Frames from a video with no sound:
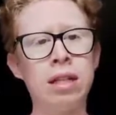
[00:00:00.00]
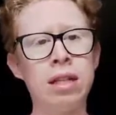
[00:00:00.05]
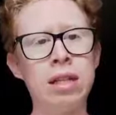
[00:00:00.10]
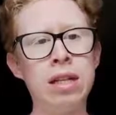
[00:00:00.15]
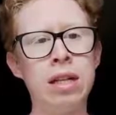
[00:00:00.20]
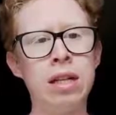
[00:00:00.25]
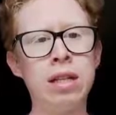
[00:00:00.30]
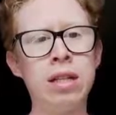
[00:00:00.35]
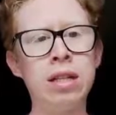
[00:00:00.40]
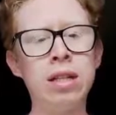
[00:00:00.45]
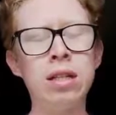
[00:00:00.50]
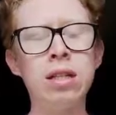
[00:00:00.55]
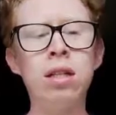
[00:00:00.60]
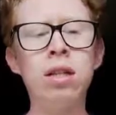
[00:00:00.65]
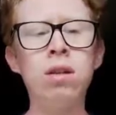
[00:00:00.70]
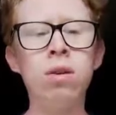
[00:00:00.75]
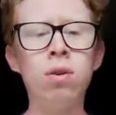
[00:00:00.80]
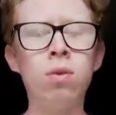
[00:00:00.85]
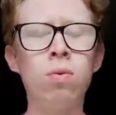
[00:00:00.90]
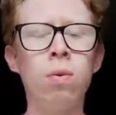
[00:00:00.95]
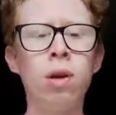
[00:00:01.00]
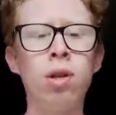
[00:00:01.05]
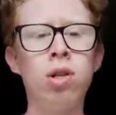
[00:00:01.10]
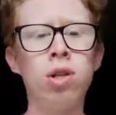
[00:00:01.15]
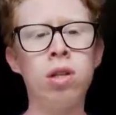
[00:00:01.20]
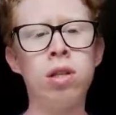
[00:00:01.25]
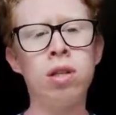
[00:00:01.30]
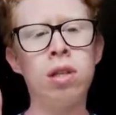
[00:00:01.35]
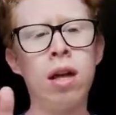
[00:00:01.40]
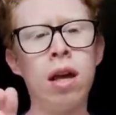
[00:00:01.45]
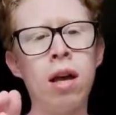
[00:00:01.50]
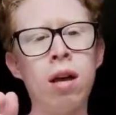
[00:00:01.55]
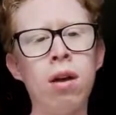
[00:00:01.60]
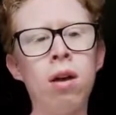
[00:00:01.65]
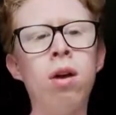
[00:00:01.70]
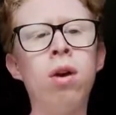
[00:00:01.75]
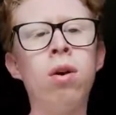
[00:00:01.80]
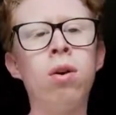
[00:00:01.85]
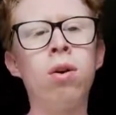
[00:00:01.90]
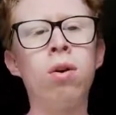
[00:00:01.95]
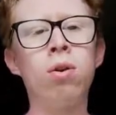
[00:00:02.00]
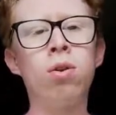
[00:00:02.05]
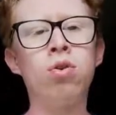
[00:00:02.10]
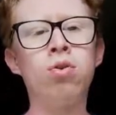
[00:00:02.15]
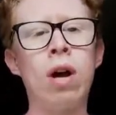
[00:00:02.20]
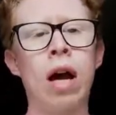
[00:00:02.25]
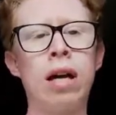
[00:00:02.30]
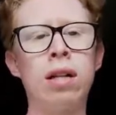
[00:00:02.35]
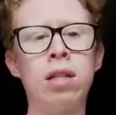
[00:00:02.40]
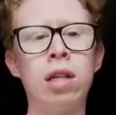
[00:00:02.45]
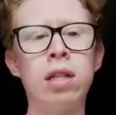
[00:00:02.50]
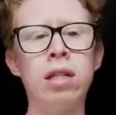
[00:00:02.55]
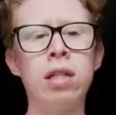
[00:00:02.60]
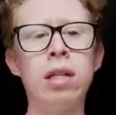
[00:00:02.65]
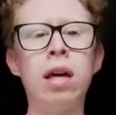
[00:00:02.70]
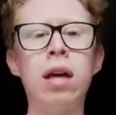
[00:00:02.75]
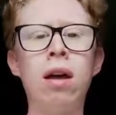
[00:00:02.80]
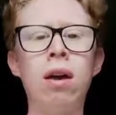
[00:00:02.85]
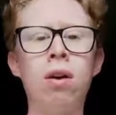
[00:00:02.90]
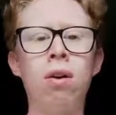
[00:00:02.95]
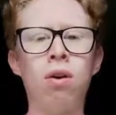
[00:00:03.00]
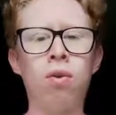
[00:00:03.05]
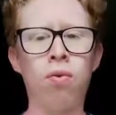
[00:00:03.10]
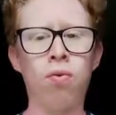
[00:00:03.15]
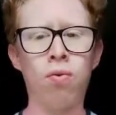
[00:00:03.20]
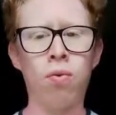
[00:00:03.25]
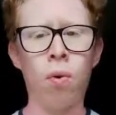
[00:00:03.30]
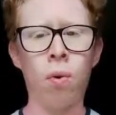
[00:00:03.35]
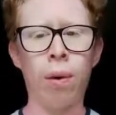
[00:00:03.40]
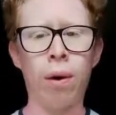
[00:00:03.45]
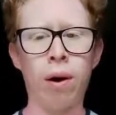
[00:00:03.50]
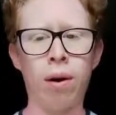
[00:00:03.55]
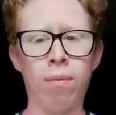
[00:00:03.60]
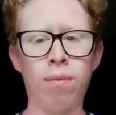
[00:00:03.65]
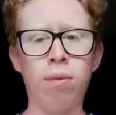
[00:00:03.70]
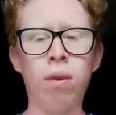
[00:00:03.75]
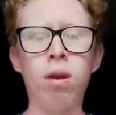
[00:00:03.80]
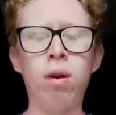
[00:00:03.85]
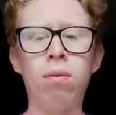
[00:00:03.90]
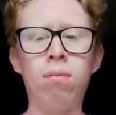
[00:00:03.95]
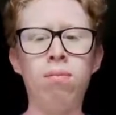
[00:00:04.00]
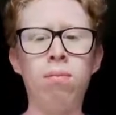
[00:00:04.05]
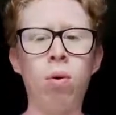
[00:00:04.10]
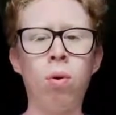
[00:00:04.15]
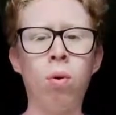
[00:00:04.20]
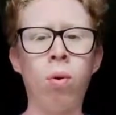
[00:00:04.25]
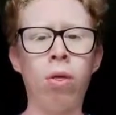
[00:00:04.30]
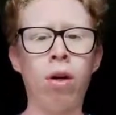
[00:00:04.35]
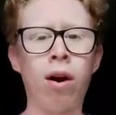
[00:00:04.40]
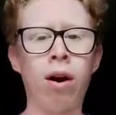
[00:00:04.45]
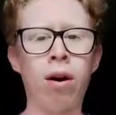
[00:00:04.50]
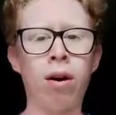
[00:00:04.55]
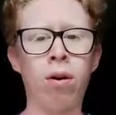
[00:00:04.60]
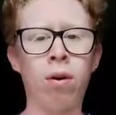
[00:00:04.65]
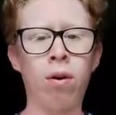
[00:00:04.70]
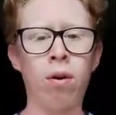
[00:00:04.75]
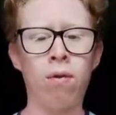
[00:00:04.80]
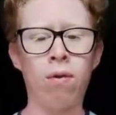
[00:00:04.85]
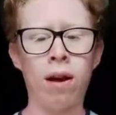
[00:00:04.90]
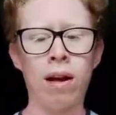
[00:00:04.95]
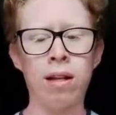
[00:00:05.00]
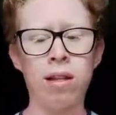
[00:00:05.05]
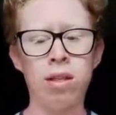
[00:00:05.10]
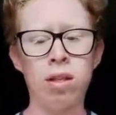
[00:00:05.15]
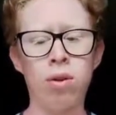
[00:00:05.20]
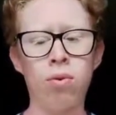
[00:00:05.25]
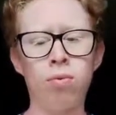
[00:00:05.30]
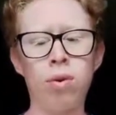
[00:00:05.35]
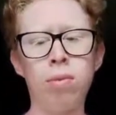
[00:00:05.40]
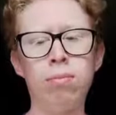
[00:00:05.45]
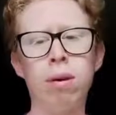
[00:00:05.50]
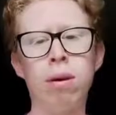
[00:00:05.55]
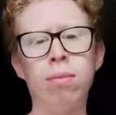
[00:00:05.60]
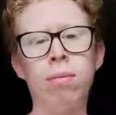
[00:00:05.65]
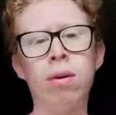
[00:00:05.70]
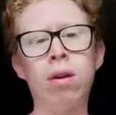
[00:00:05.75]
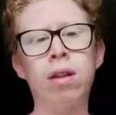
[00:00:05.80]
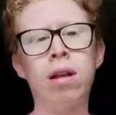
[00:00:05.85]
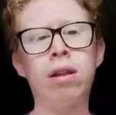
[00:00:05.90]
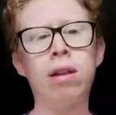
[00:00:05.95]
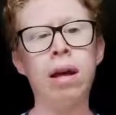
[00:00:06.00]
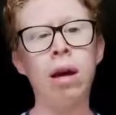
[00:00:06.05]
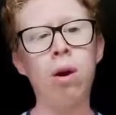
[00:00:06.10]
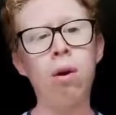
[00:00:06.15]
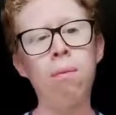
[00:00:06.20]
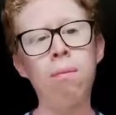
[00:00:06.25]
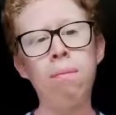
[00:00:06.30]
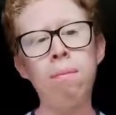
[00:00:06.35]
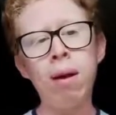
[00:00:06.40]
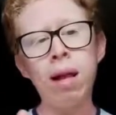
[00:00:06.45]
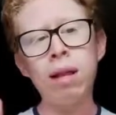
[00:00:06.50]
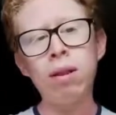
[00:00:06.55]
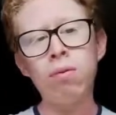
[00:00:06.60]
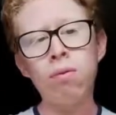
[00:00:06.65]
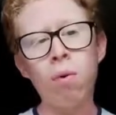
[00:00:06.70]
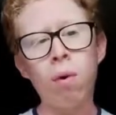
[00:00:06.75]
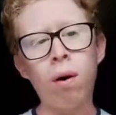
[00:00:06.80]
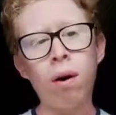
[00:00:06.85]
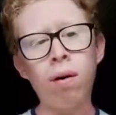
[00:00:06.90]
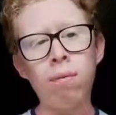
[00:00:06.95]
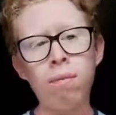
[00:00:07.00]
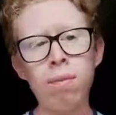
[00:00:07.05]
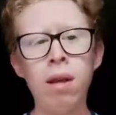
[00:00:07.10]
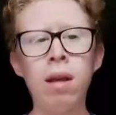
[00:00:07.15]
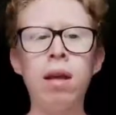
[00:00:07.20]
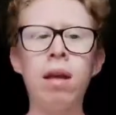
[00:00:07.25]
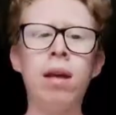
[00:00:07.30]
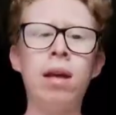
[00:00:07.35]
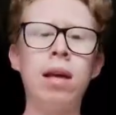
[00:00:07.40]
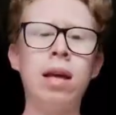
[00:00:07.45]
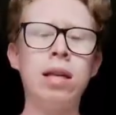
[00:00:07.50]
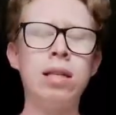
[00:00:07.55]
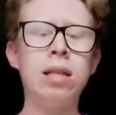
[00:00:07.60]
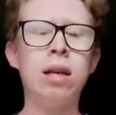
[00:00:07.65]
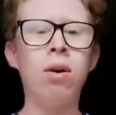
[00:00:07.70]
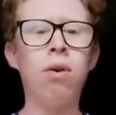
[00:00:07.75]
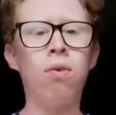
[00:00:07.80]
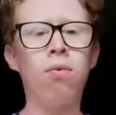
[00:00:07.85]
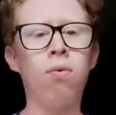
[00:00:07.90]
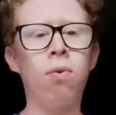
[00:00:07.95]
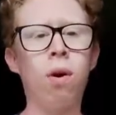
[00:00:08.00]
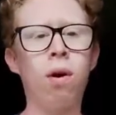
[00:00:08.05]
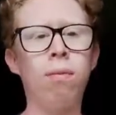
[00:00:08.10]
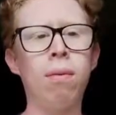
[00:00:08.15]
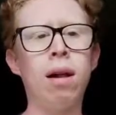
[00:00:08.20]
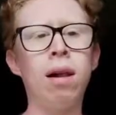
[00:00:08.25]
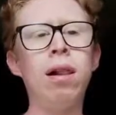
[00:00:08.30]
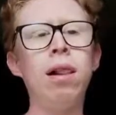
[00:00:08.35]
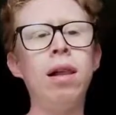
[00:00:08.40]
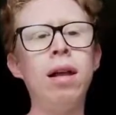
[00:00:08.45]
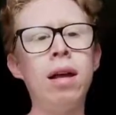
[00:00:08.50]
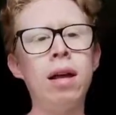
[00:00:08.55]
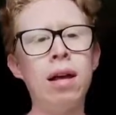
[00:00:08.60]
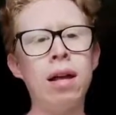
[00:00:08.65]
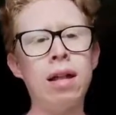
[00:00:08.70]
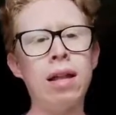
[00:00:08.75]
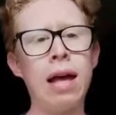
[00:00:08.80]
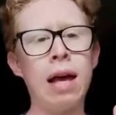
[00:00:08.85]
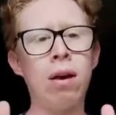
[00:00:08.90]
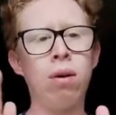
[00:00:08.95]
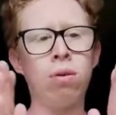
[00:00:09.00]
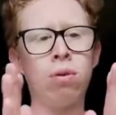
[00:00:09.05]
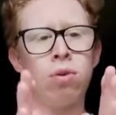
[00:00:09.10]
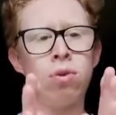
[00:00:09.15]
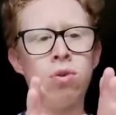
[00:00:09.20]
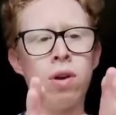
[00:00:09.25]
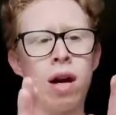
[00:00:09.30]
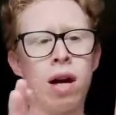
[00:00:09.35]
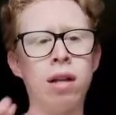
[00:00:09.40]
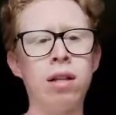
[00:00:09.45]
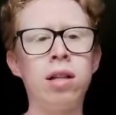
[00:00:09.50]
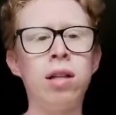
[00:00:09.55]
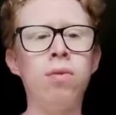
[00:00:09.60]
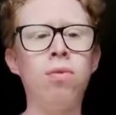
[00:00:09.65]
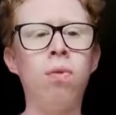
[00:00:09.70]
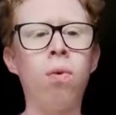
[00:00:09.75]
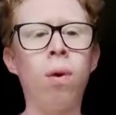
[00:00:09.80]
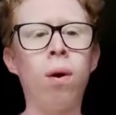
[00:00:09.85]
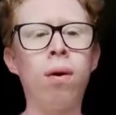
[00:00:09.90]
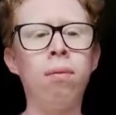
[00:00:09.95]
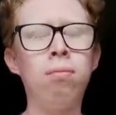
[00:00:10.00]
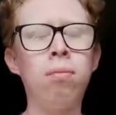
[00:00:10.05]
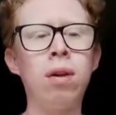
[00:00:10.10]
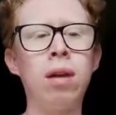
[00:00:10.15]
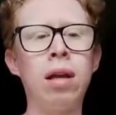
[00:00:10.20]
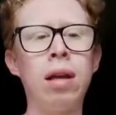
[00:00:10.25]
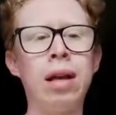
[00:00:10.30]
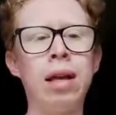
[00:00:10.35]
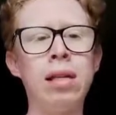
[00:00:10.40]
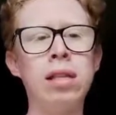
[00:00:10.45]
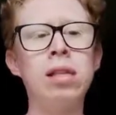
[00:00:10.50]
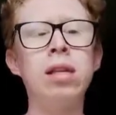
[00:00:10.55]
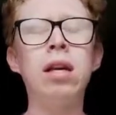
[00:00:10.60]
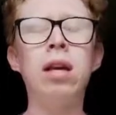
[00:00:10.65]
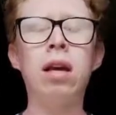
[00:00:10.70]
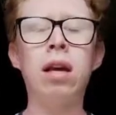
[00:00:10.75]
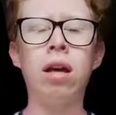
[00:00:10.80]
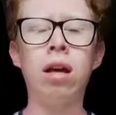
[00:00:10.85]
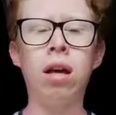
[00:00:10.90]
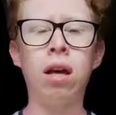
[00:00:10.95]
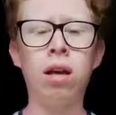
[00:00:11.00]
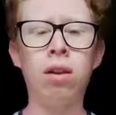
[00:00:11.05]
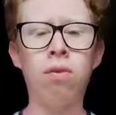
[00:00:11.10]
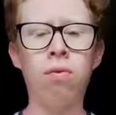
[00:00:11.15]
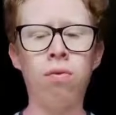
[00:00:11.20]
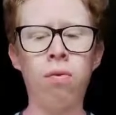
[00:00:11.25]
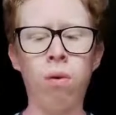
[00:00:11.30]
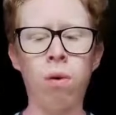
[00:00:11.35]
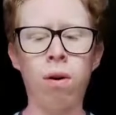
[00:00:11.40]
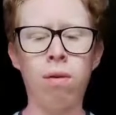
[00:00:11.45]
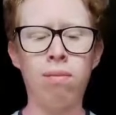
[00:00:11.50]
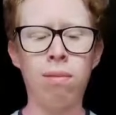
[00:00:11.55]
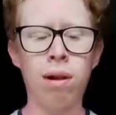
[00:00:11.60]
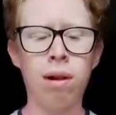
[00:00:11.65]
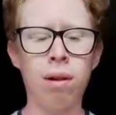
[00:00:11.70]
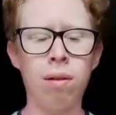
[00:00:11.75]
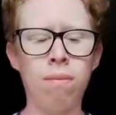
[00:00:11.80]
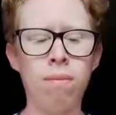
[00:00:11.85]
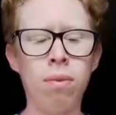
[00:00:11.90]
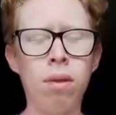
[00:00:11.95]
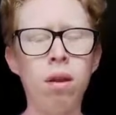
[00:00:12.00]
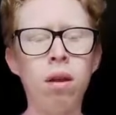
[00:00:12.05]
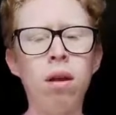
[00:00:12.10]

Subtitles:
didn't, which is the contracted form. Both are correct. Remember that the complete form is formal, the contracted form is informal.